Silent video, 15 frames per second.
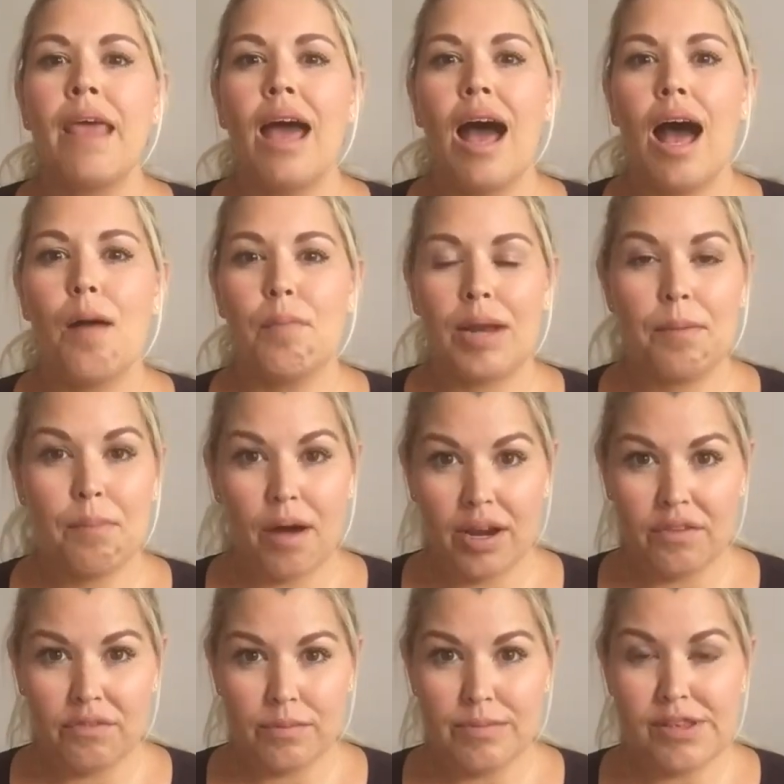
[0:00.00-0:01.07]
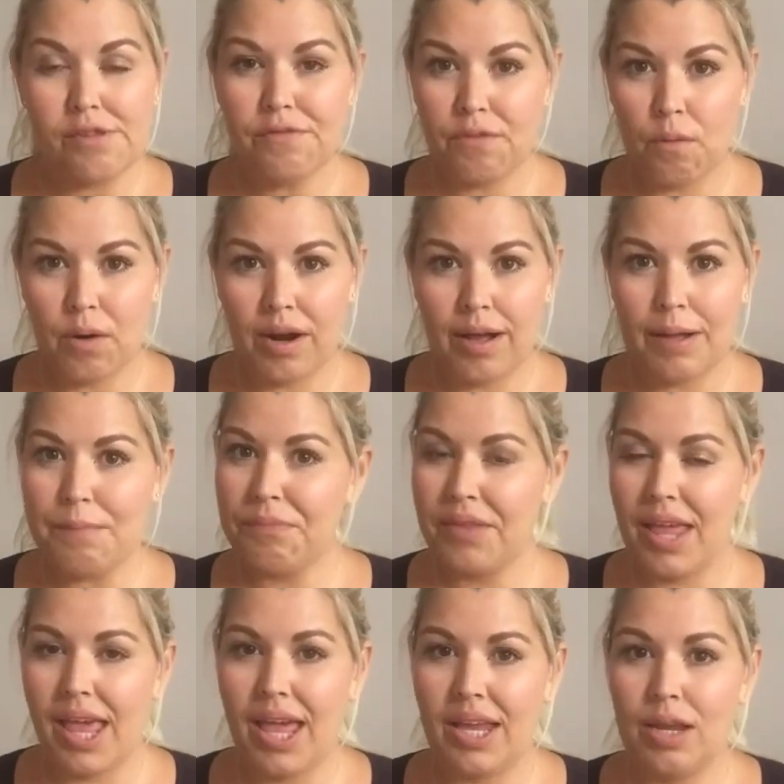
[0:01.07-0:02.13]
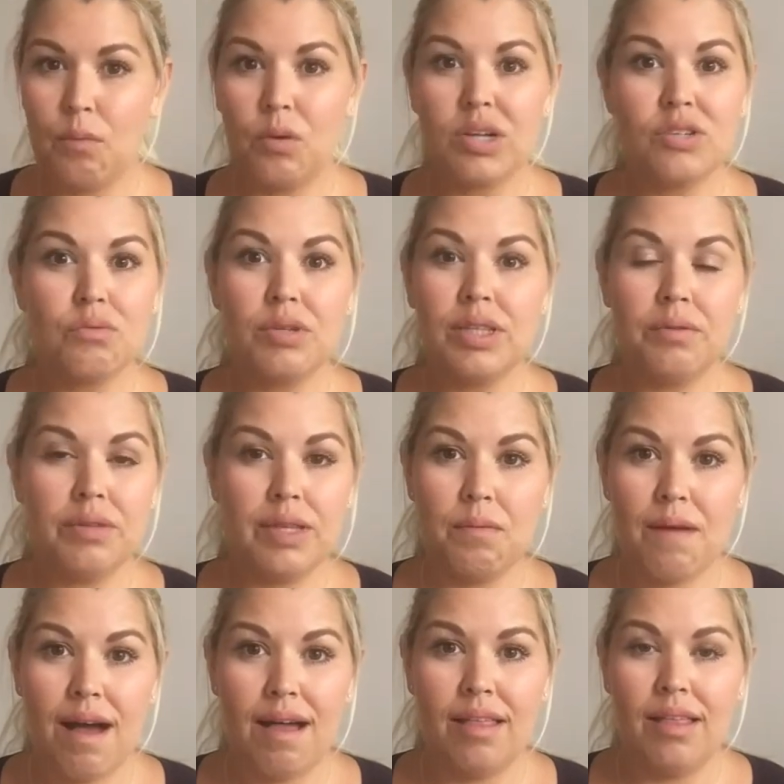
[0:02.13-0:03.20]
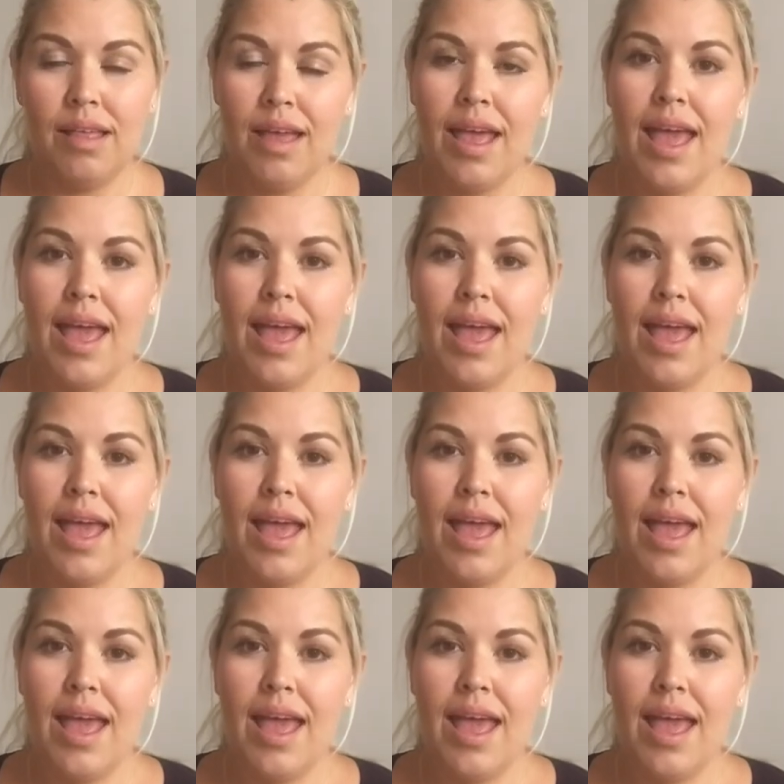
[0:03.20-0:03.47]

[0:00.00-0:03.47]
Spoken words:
but I bought it from Sephora and it worked really, really well.